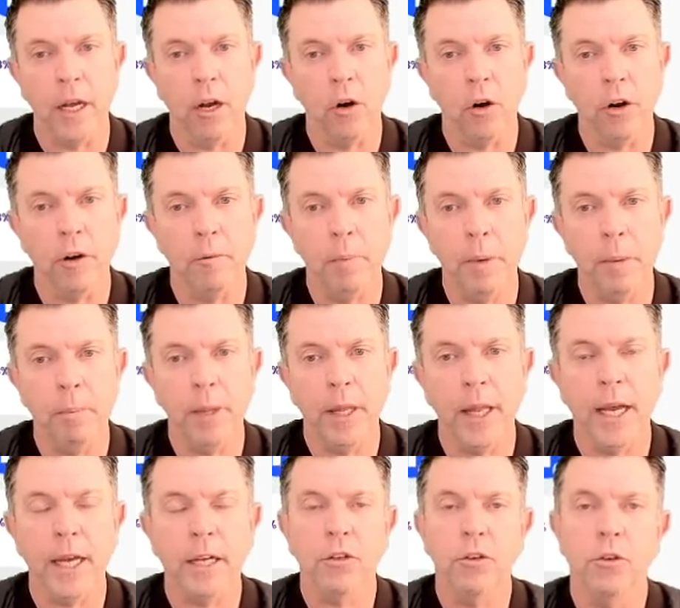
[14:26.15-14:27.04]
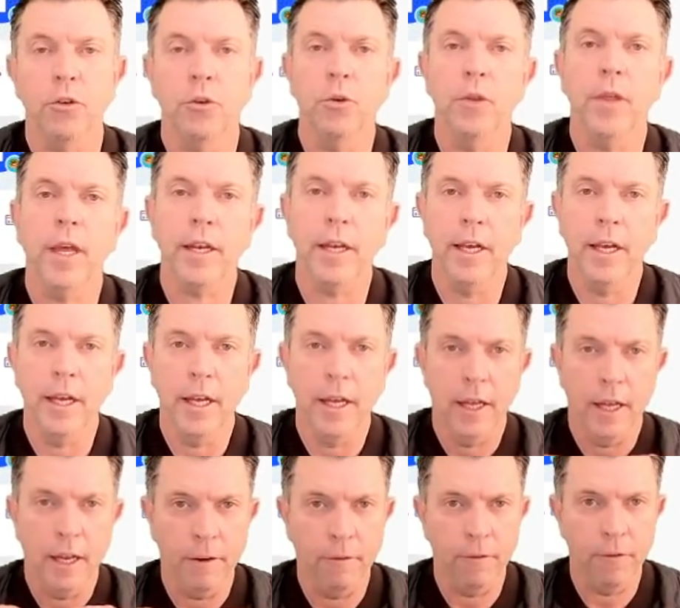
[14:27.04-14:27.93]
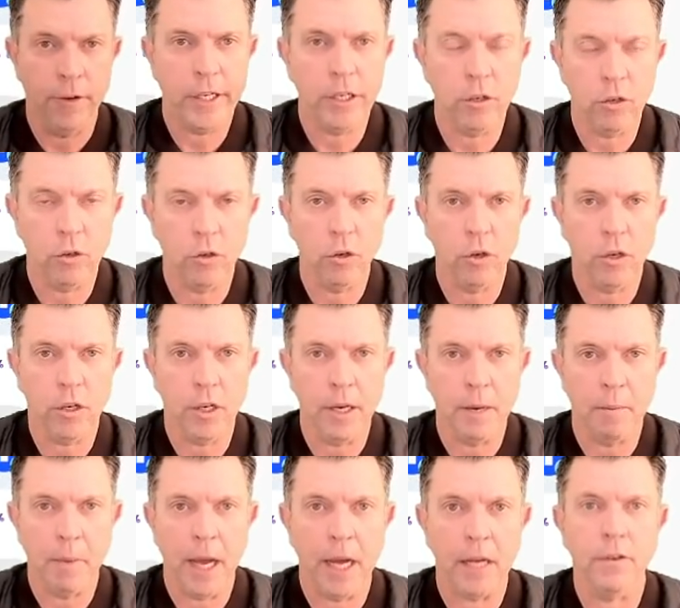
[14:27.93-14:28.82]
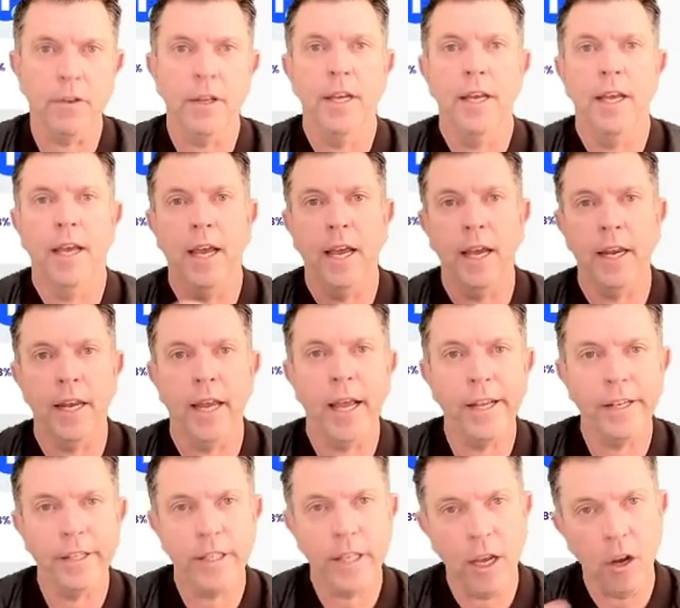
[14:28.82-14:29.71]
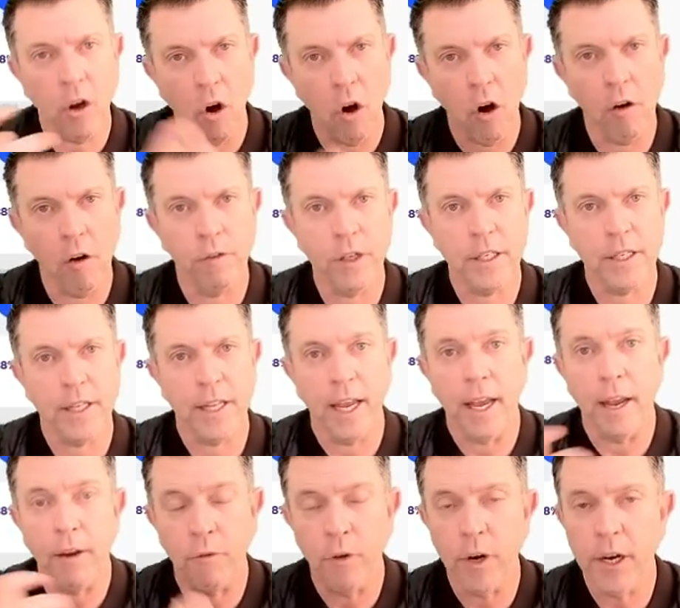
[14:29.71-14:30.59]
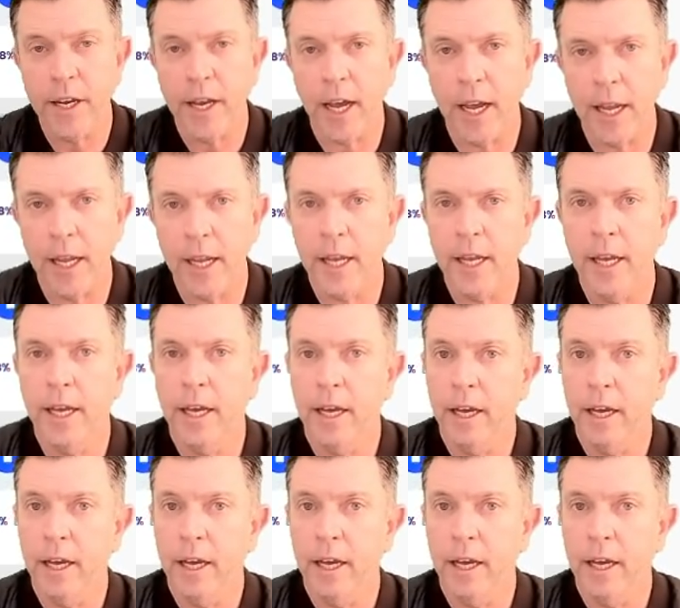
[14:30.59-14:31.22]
A lot of people like to do that, invest a certain amount, and as they harvest every day,